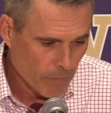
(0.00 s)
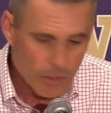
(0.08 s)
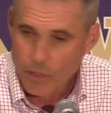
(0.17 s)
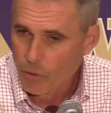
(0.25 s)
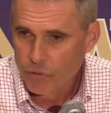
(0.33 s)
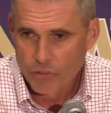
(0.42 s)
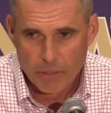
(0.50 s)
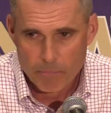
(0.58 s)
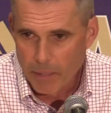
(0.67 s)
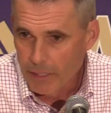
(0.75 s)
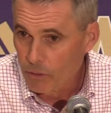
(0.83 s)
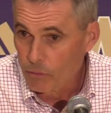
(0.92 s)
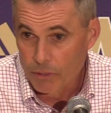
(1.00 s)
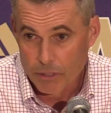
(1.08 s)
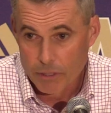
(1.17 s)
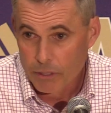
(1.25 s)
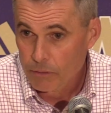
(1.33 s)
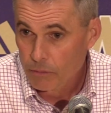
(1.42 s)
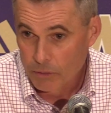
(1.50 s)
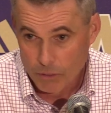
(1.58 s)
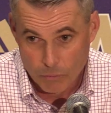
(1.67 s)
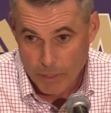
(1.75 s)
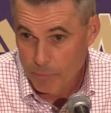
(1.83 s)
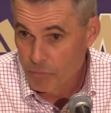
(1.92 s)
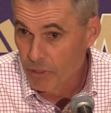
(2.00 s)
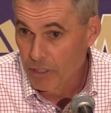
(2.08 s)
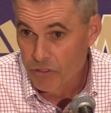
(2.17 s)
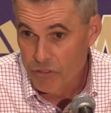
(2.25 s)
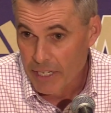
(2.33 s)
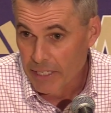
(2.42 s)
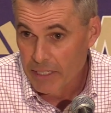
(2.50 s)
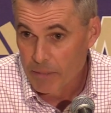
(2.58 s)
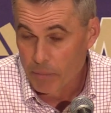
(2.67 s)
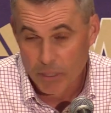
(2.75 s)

you know, he's getting better with the reps that he's getting,